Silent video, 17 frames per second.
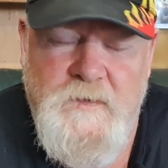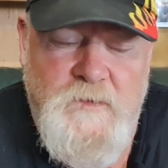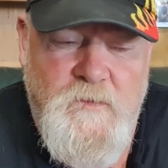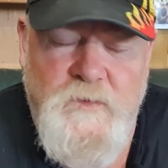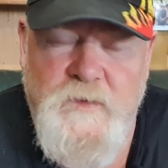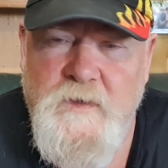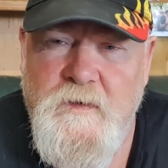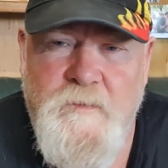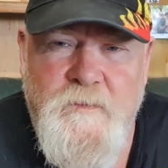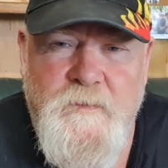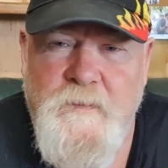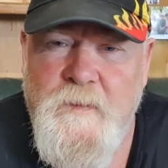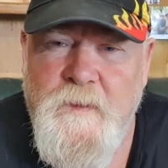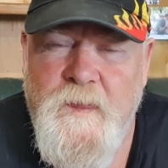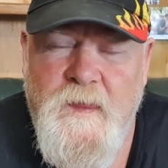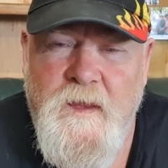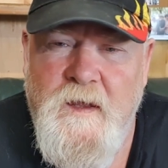Wyndham
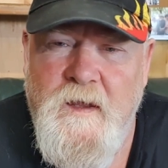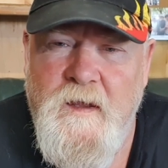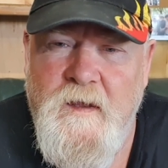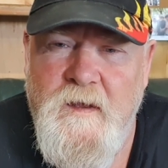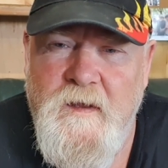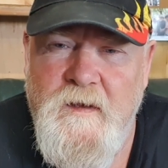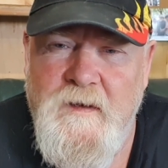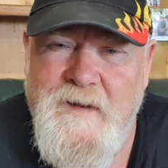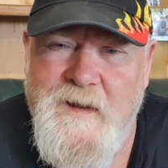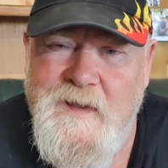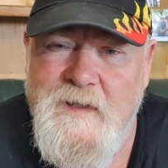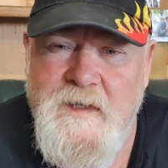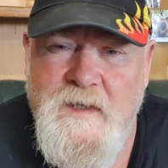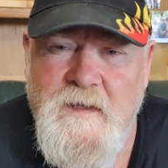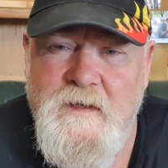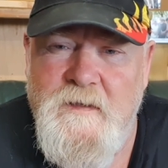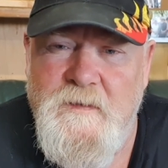and Lake
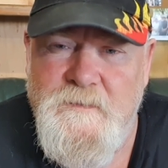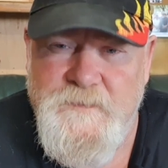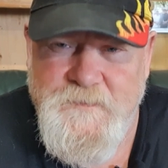Eyre.